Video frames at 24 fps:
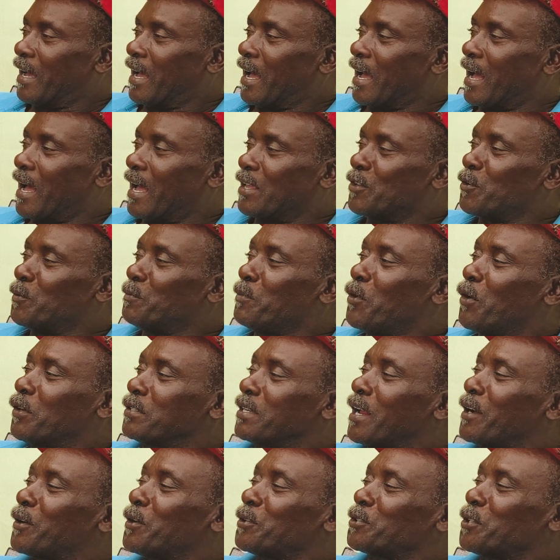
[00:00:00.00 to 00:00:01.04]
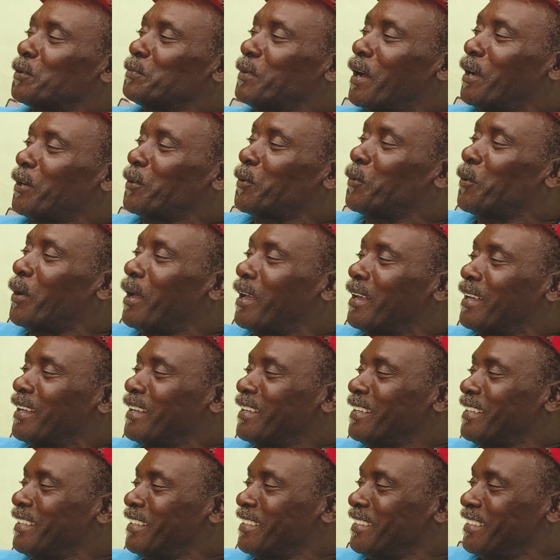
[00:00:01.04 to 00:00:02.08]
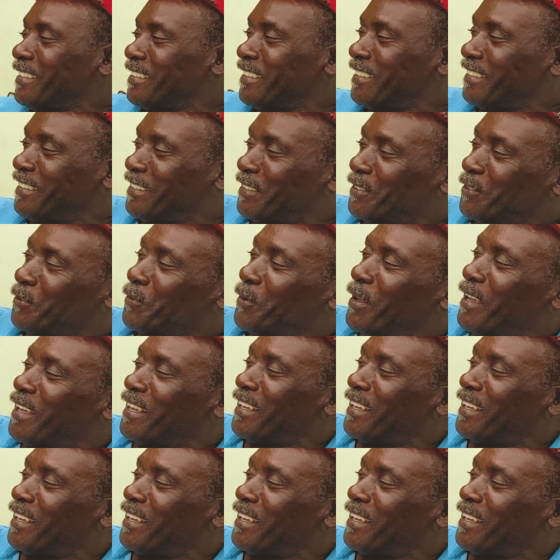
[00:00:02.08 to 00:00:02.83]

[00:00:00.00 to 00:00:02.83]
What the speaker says: Are you more than go so man? Go ahead. Go ahead.